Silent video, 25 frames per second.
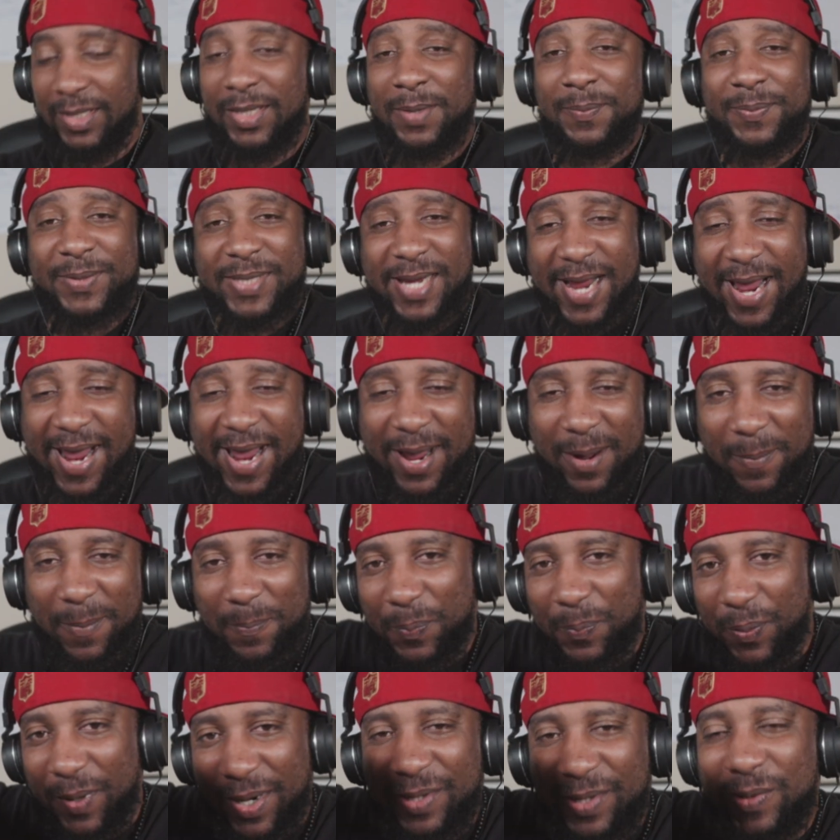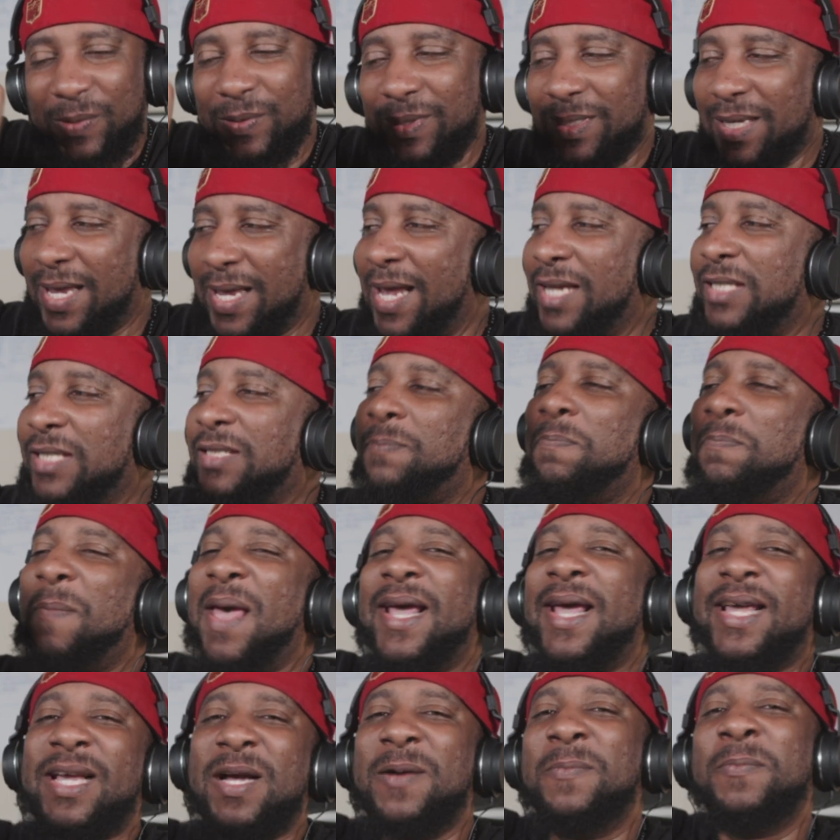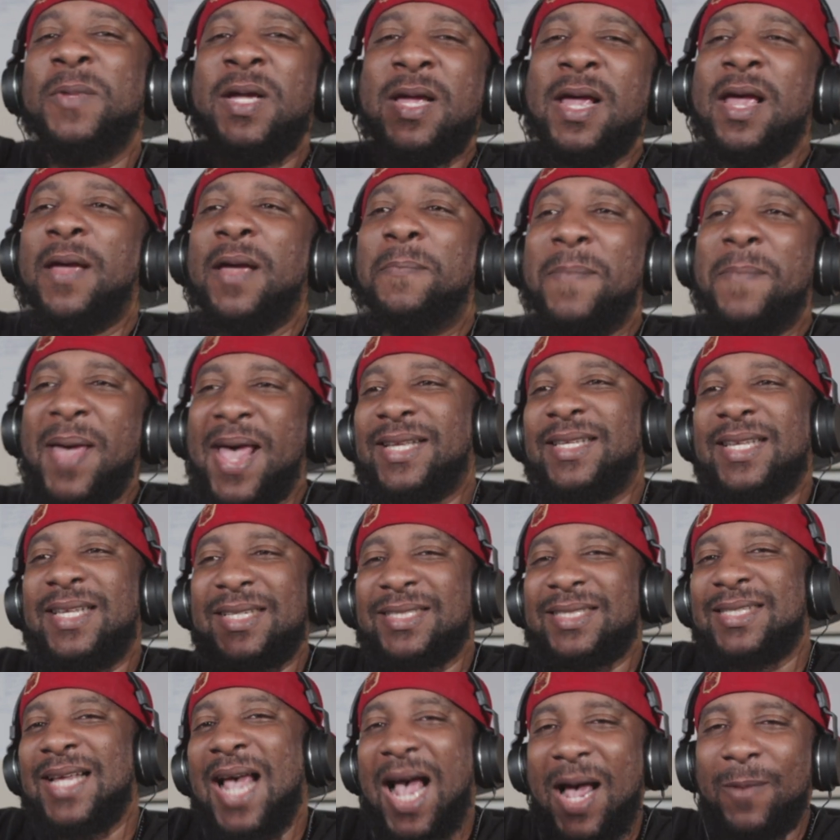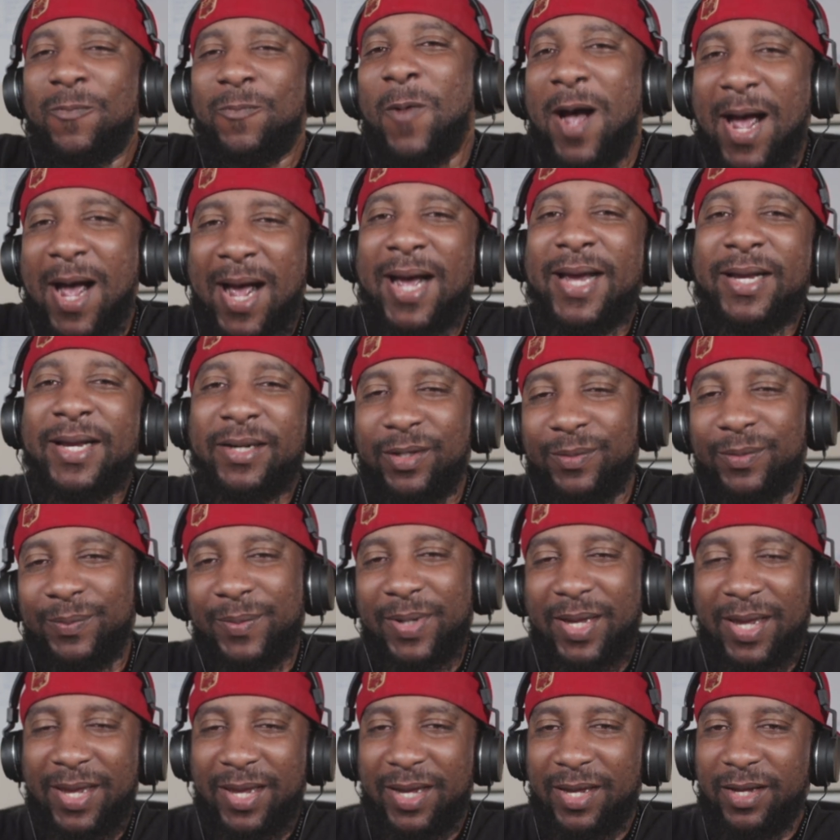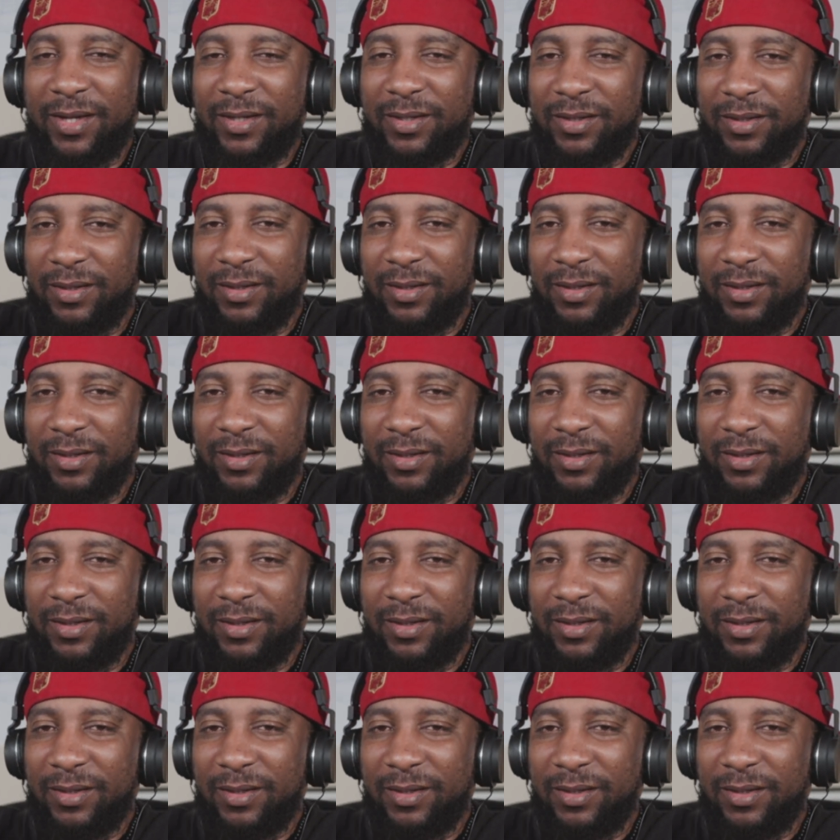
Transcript: Them damn Pringles cans. Make them make the top wider, man.